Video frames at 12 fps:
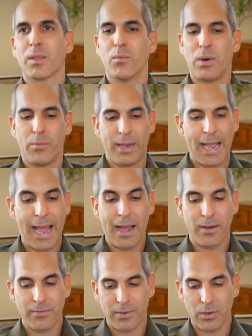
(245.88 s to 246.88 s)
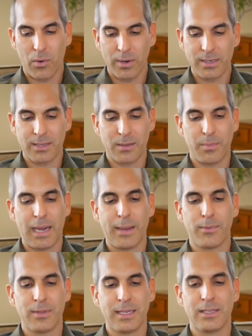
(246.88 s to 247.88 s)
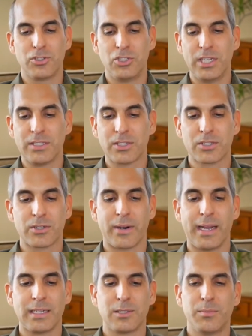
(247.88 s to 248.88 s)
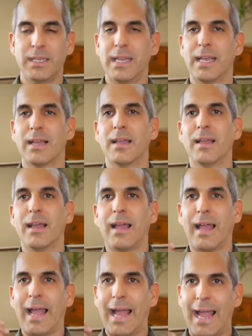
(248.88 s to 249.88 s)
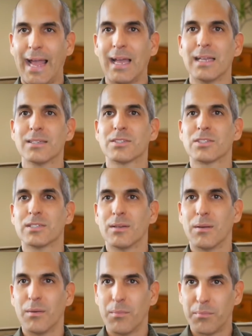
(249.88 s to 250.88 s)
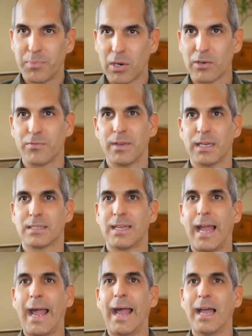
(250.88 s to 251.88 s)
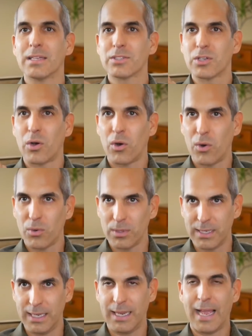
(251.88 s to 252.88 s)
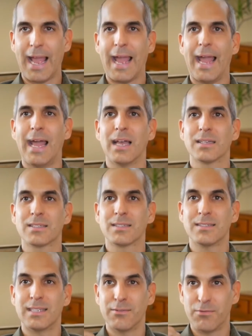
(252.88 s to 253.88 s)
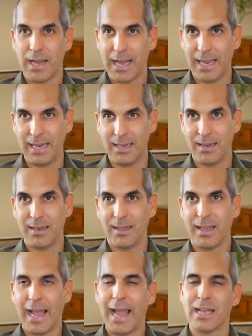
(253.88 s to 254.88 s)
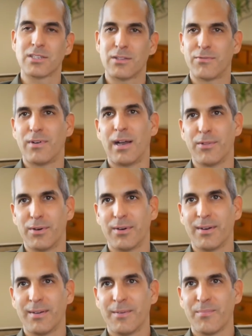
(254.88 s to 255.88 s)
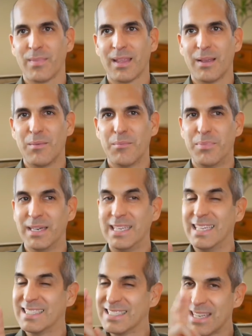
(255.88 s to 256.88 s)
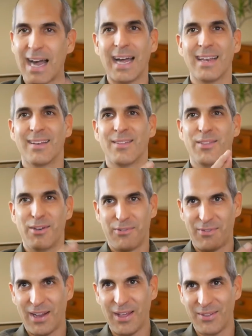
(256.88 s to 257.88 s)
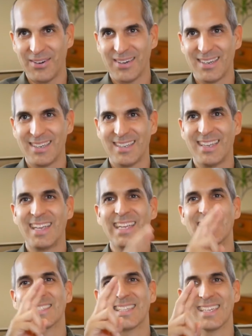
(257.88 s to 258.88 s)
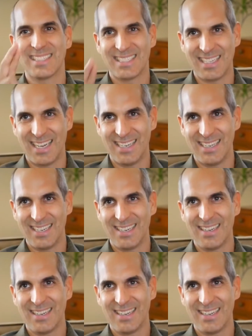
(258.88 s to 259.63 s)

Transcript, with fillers: What we have, according to the Bible, is Jesus Christ being as perfect, as holy, as divine as the Father. But he's not the Father, he's the Son.